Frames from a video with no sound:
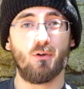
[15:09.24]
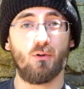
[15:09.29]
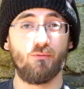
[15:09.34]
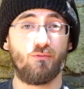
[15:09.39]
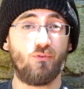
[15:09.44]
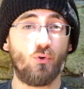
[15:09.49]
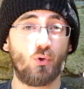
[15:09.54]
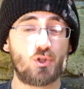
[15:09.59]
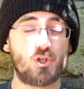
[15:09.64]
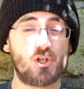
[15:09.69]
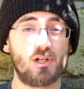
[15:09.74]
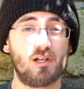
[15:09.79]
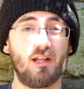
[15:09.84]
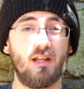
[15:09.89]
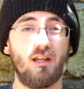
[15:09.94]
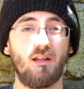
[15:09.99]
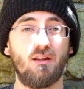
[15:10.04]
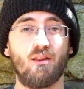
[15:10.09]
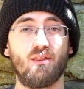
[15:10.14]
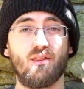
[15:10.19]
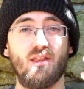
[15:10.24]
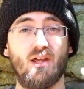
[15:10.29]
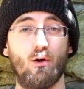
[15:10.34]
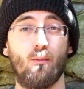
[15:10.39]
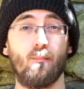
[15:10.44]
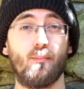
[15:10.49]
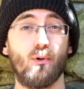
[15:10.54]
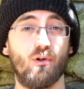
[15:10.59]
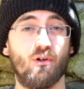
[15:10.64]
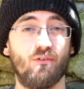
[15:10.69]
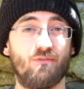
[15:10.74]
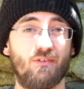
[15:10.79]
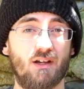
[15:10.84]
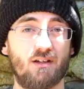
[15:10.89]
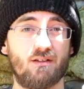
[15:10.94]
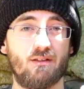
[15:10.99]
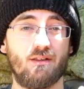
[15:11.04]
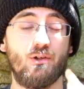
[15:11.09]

Unfortunately, they're not perfect.